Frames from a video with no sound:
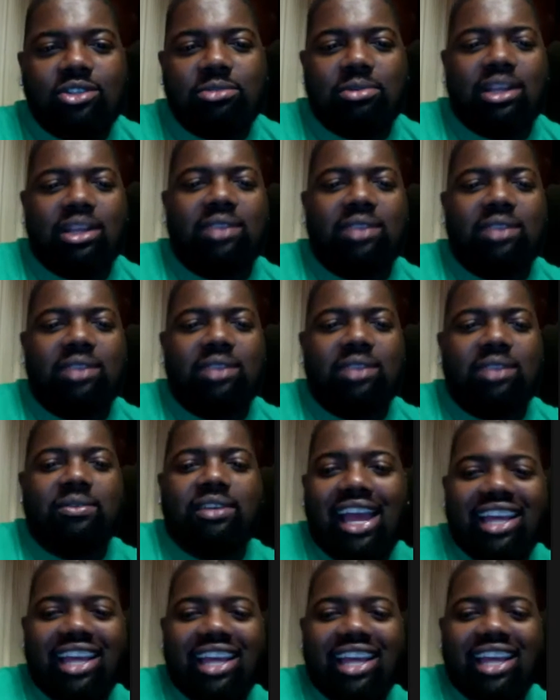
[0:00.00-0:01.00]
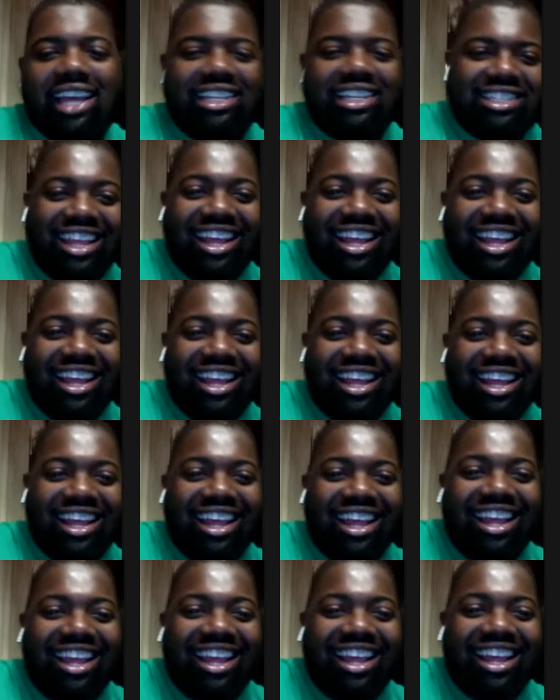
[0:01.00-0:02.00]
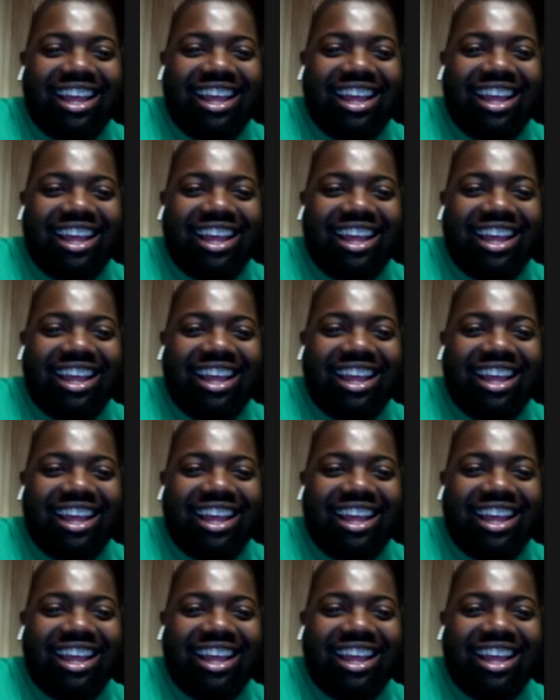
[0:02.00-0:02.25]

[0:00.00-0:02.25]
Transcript: Ain't no quarterbacks coming out.